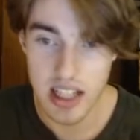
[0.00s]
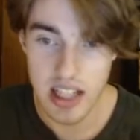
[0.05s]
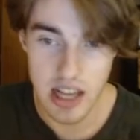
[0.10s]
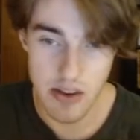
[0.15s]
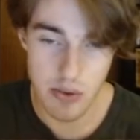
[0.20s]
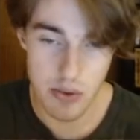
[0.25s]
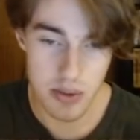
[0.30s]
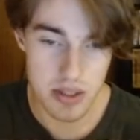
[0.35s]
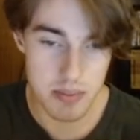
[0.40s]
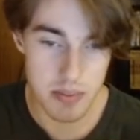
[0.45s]

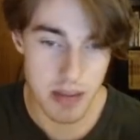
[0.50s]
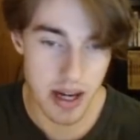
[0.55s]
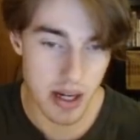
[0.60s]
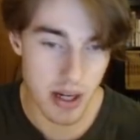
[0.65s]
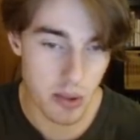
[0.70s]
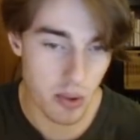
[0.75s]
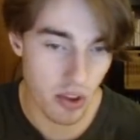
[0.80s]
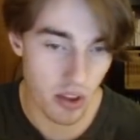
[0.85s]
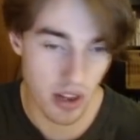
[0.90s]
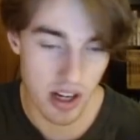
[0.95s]
If it was better
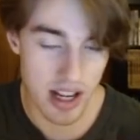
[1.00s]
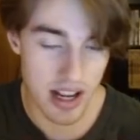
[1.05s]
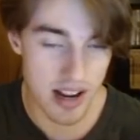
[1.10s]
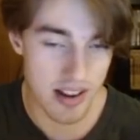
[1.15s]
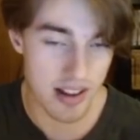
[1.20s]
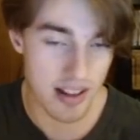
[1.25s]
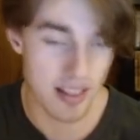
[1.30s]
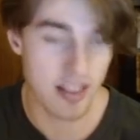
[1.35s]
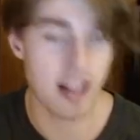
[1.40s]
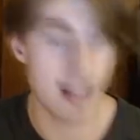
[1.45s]
quality, a
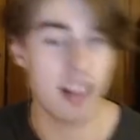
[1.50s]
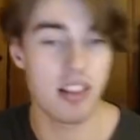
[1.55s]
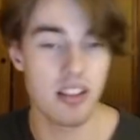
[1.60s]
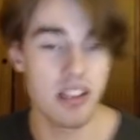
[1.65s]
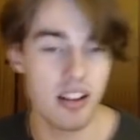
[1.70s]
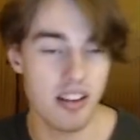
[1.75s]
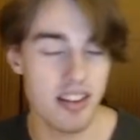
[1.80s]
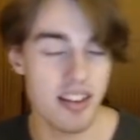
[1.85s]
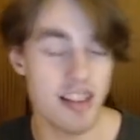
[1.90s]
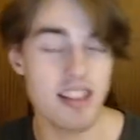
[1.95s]

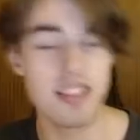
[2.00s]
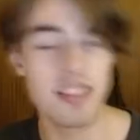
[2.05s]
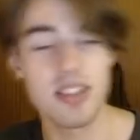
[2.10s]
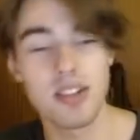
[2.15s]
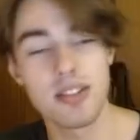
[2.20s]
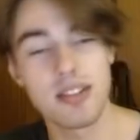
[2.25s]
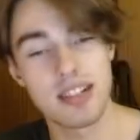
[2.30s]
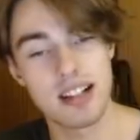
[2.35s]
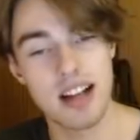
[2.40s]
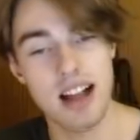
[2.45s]
lot of these
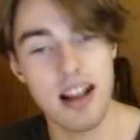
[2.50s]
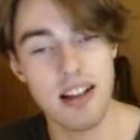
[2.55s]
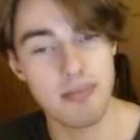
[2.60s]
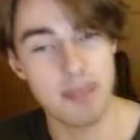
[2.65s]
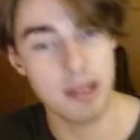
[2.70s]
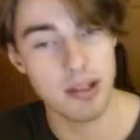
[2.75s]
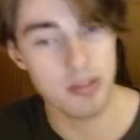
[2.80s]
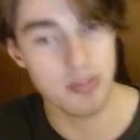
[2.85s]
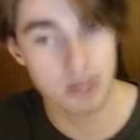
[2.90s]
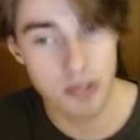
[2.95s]
so far have
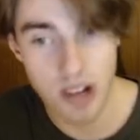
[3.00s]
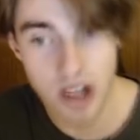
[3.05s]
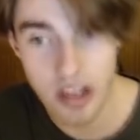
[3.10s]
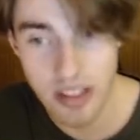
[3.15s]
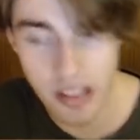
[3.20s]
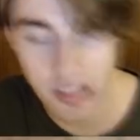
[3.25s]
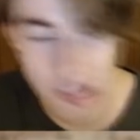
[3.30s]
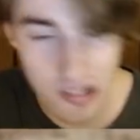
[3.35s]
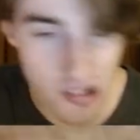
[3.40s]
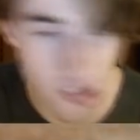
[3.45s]
been
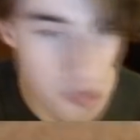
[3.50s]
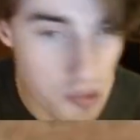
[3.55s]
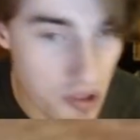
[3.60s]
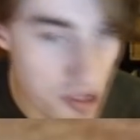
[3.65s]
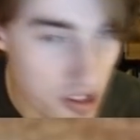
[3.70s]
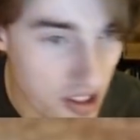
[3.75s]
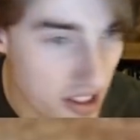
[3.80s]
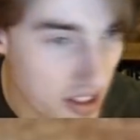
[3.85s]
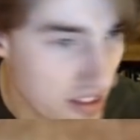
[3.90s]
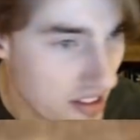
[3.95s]
rather low
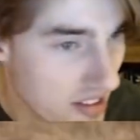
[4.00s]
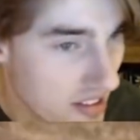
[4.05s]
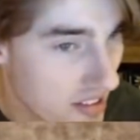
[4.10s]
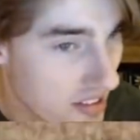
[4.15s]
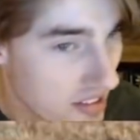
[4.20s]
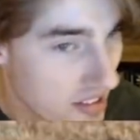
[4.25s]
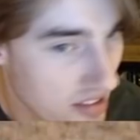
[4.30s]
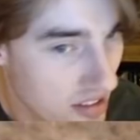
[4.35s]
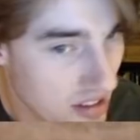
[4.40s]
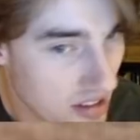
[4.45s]
quality.
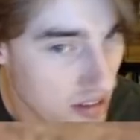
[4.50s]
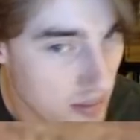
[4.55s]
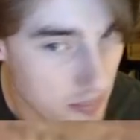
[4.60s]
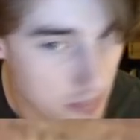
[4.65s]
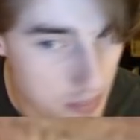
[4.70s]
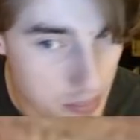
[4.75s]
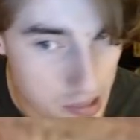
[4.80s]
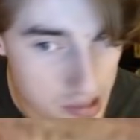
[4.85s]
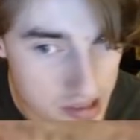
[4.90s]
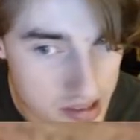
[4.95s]

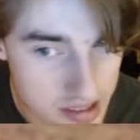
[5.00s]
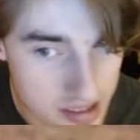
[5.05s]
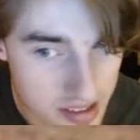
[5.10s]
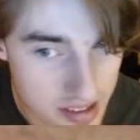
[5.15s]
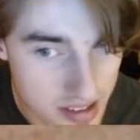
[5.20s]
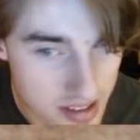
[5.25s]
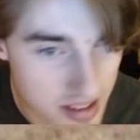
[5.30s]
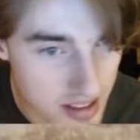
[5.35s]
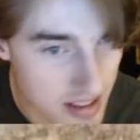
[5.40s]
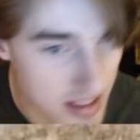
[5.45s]
But
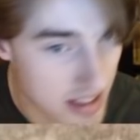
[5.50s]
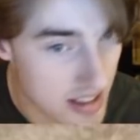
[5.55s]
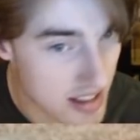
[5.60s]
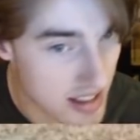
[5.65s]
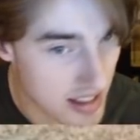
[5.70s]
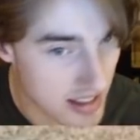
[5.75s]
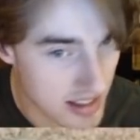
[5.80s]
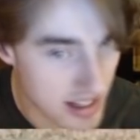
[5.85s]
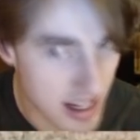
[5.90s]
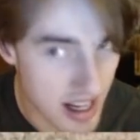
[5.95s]

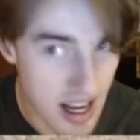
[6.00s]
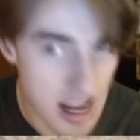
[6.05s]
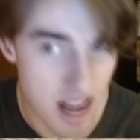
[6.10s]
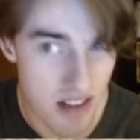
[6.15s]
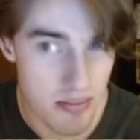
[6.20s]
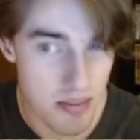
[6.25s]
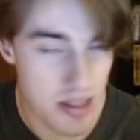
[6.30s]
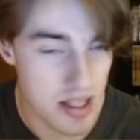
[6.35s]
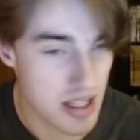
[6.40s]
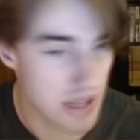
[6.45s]
indeed, they
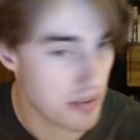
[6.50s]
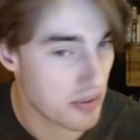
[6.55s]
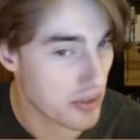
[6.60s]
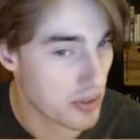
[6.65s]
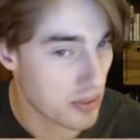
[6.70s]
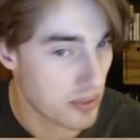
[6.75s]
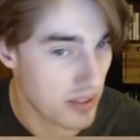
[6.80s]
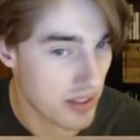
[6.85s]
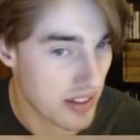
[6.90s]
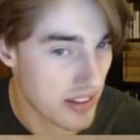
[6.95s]
have been
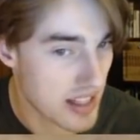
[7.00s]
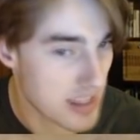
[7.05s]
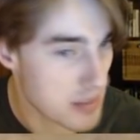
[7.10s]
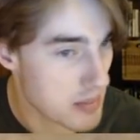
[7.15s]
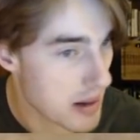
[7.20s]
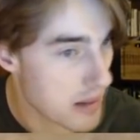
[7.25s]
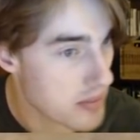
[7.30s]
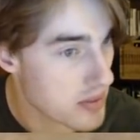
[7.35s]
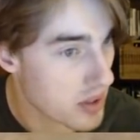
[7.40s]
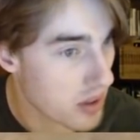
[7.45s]
difficult, and these
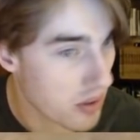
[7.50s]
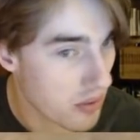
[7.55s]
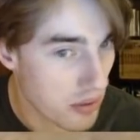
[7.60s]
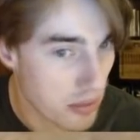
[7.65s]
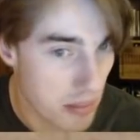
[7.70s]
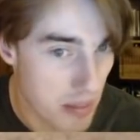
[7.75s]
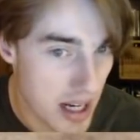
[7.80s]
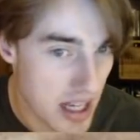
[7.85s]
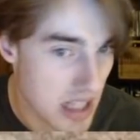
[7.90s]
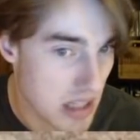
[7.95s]
maps are
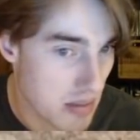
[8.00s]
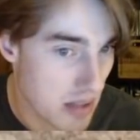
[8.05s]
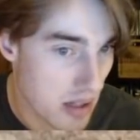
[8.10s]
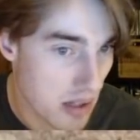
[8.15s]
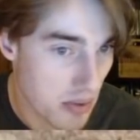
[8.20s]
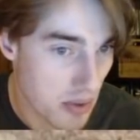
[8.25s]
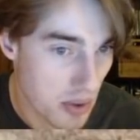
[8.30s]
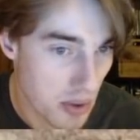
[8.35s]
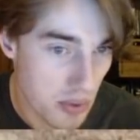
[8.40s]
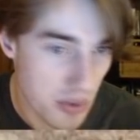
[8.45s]
often made to be
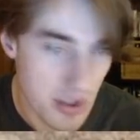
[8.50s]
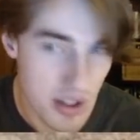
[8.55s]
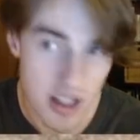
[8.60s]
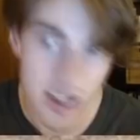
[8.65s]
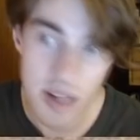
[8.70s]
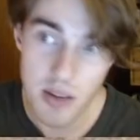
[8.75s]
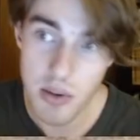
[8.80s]
difficult.